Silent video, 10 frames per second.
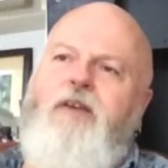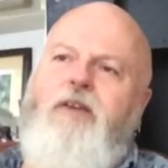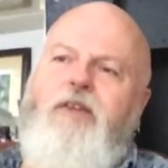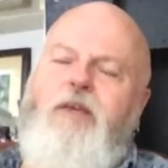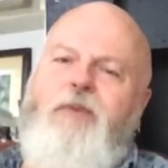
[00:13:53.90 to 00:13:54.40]

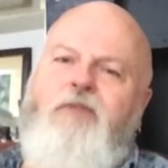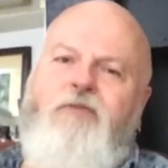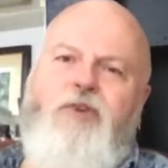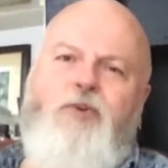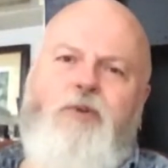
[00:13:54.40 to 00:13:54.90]
yeah, they'd
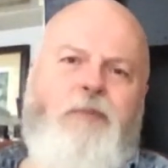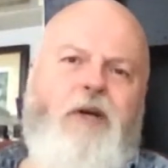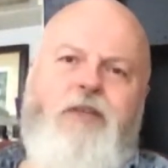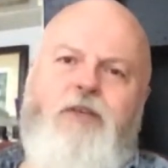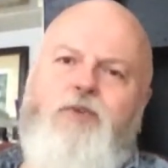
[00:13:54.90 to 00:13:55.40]
been ruled
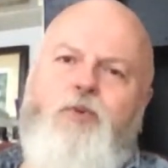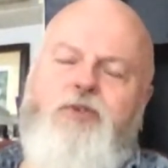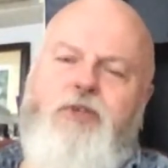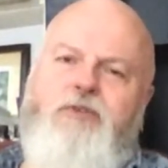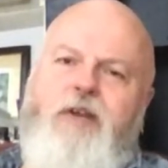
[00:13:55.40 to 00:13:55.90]
by this
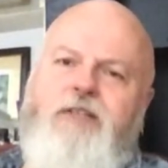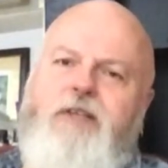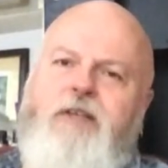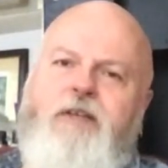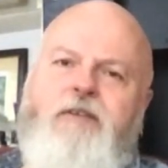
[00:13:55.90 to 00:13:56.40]

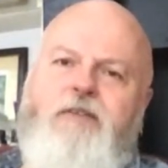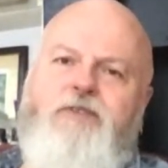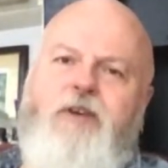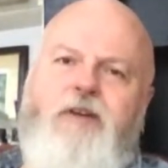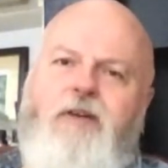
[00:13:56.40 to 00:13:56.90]
autocratic
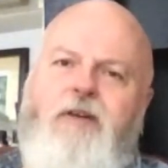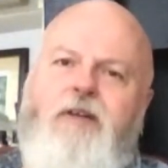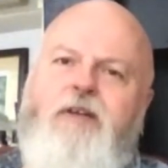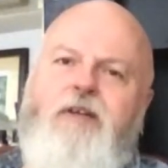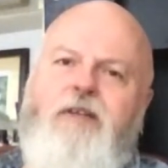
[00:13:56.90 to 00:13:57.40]

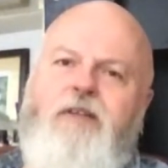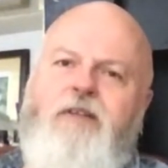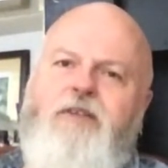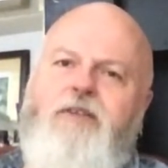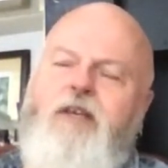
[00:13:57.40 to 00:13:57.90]
Tsar,
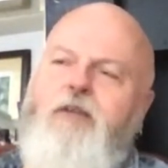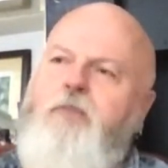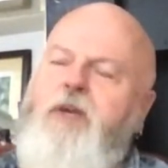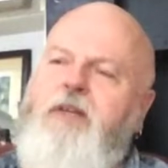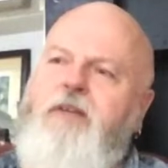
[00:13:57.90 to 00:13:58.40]
and
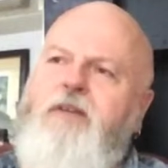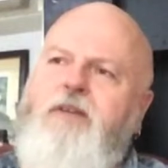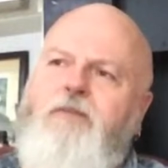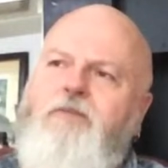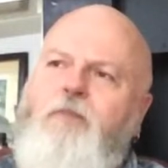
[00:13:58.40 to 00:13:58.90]
there'd been
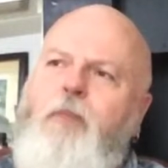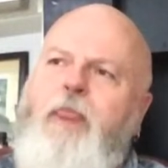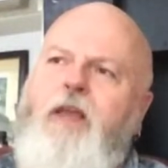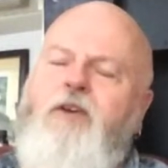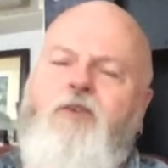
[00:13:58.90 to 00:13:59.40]

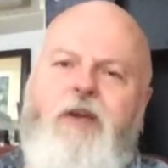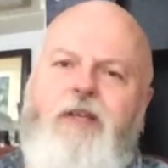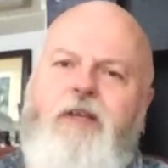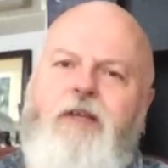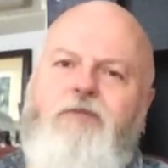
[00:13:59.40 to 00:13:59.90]
a
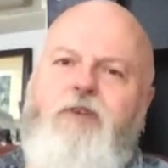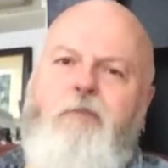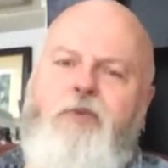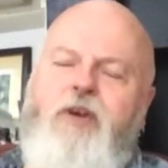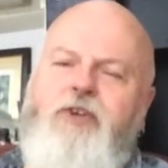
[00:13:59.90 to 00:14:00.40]
great deal of
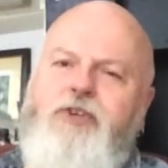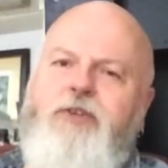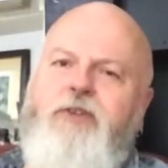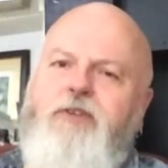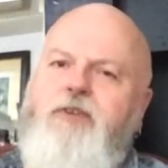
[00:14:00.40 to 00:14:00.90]

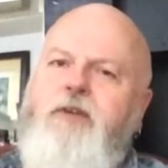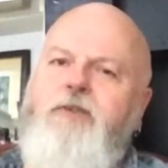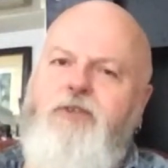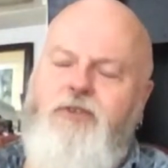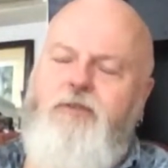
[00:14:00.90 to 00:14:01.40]
repression.
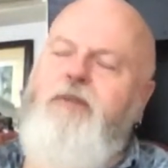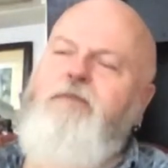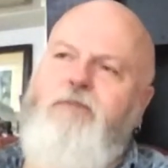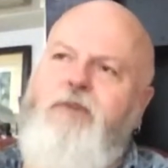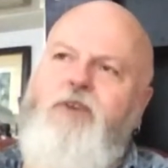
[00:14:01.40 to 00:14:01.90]
So
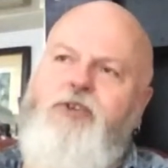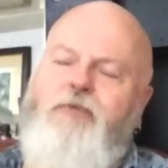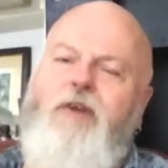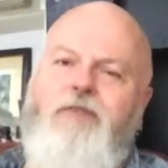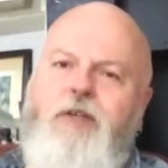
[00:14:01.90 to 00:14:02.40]
the
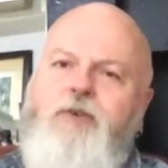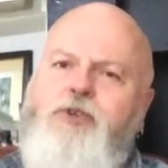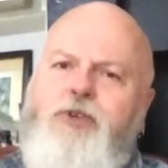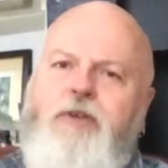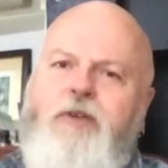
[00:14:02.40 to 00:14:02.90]
Russian
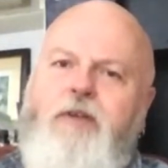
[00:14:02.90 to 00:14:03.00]
Revolution